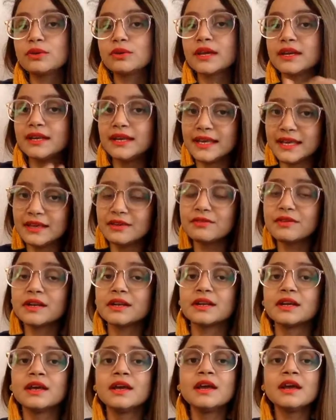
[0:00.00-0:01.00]
can even
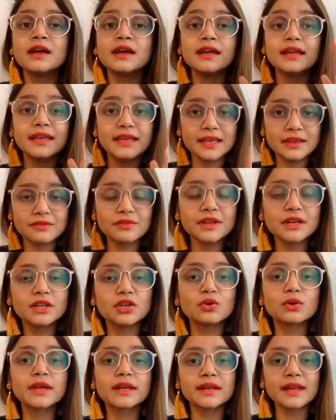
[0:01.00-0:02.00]

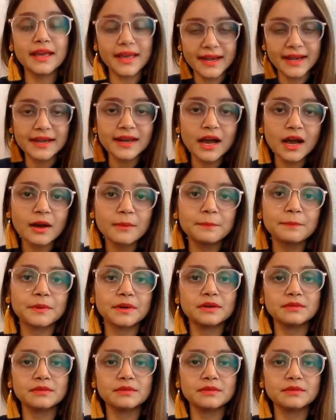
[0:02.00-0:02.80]
you can end up,